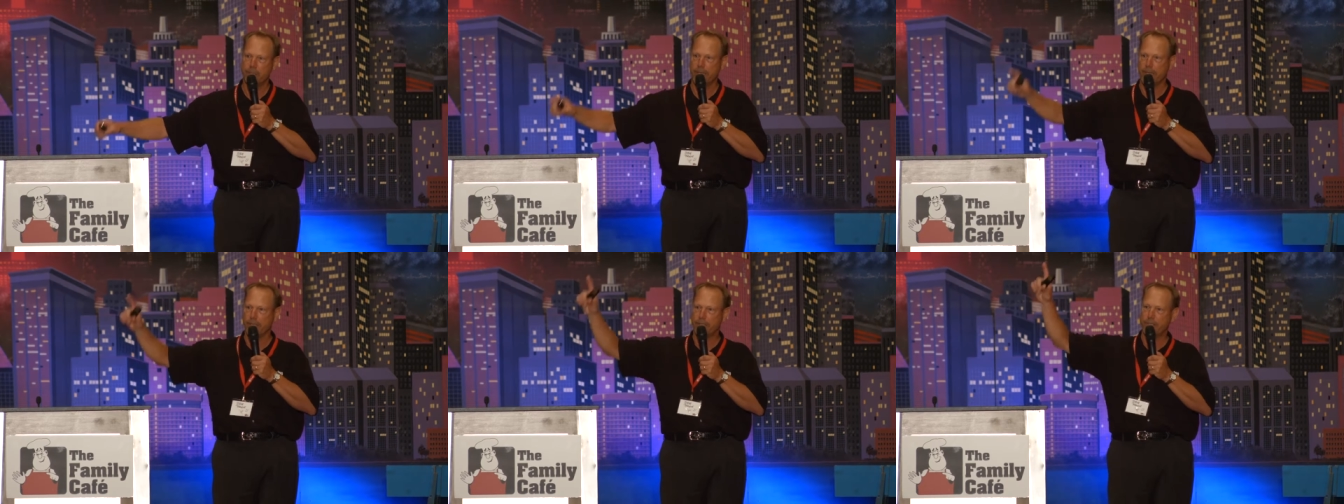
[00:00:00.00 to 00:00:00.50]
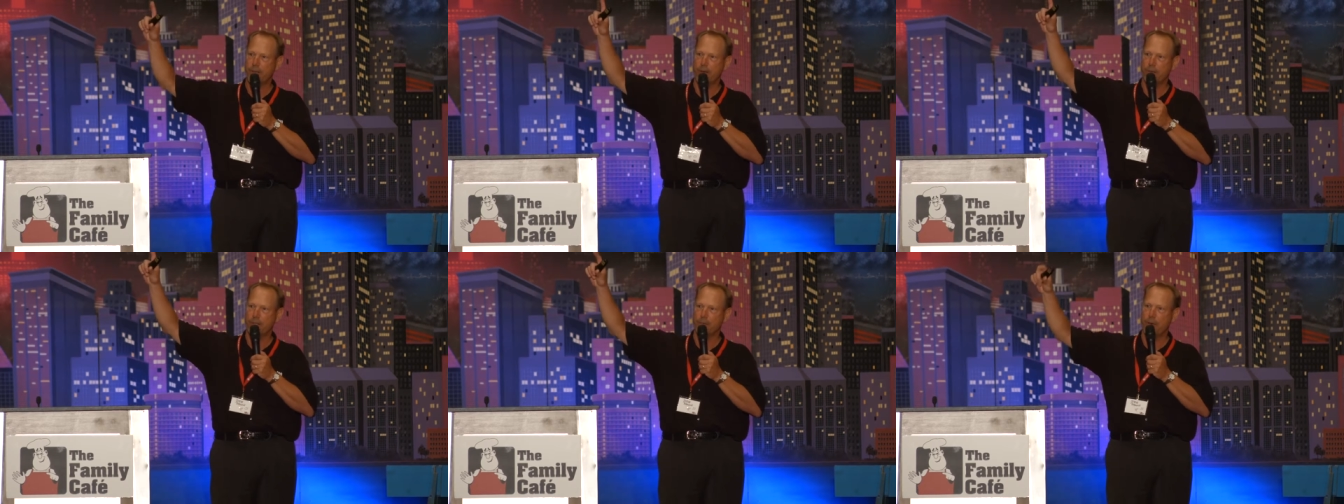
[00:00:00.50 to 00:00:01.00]
Second
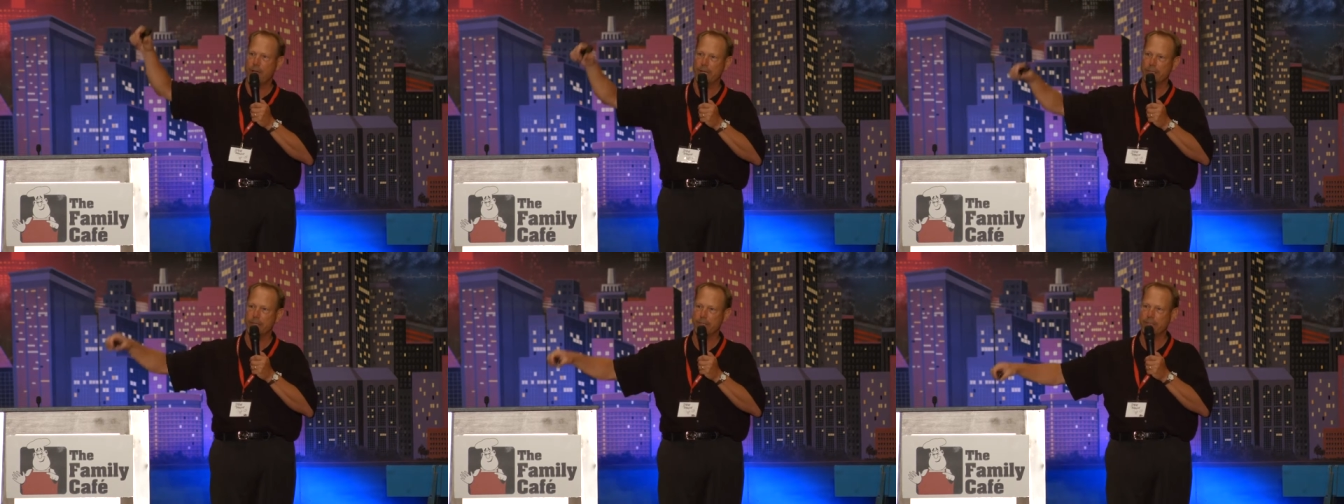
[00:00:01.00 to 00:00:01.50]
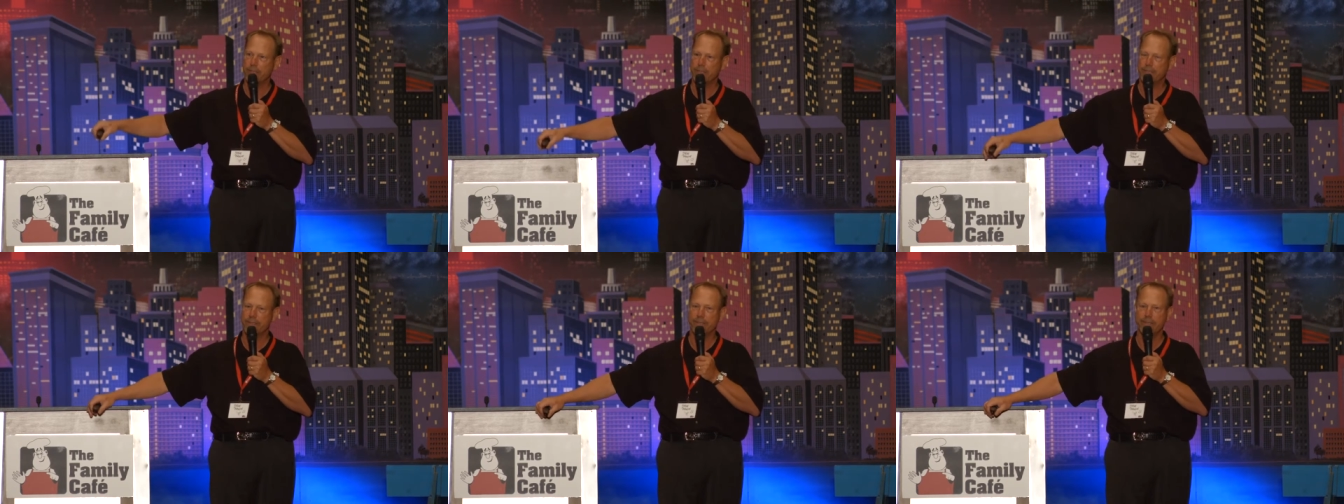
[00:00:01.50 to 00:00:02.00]
star on the right,
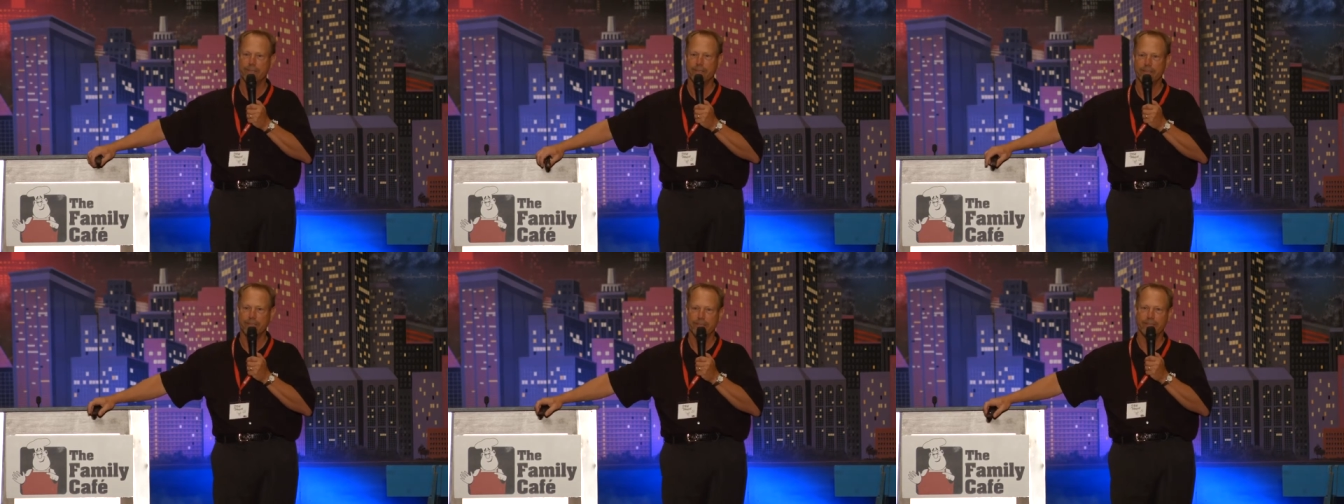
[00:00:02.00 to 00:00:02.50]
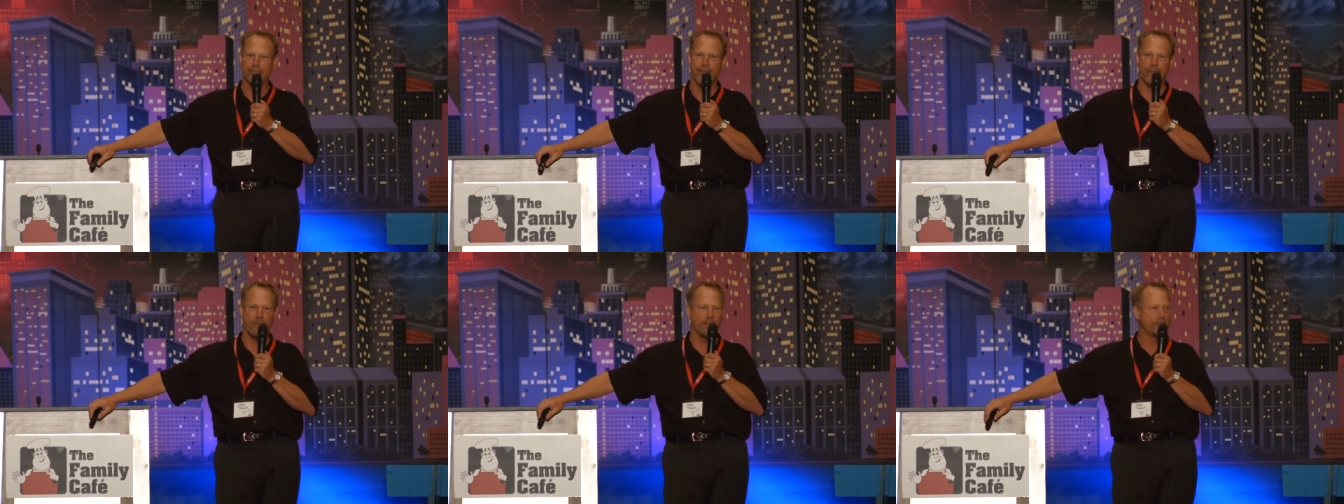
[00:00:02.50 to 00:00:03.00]

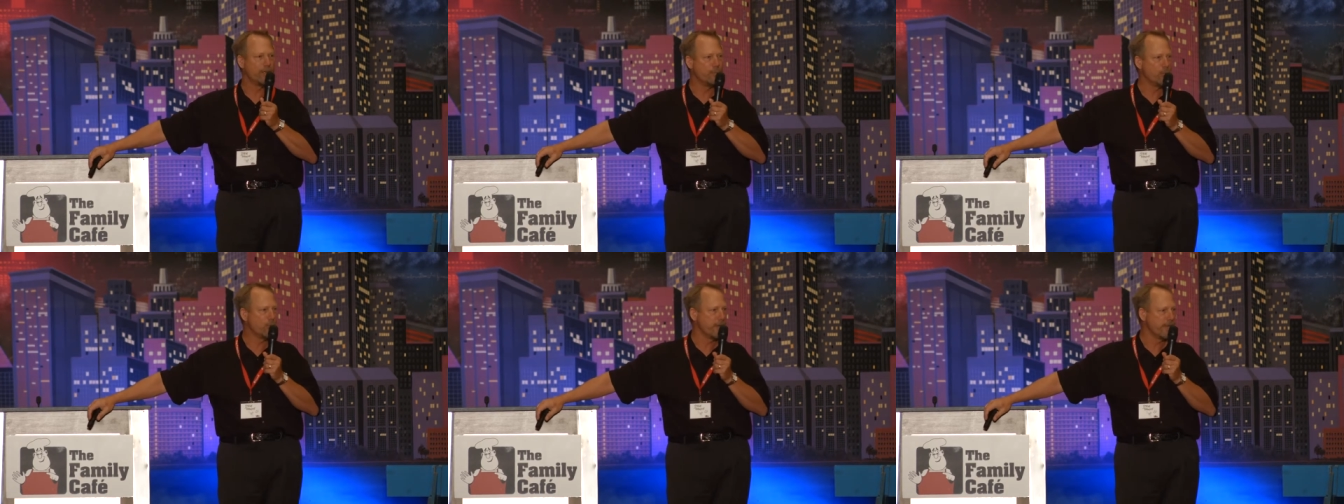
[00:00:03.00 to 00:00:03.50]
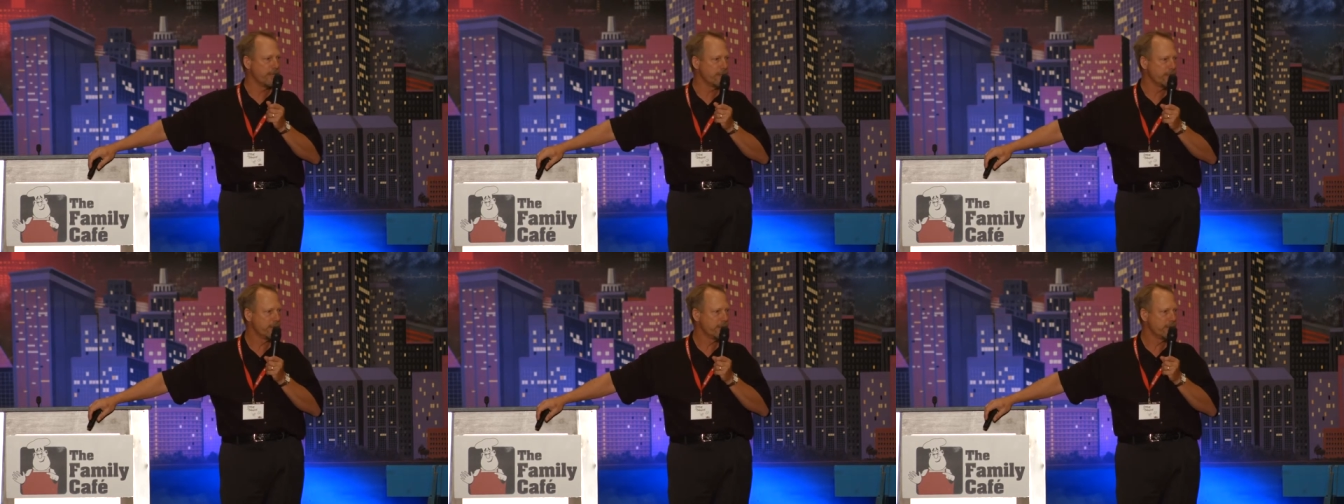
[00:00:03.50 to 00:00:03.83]
and until morning.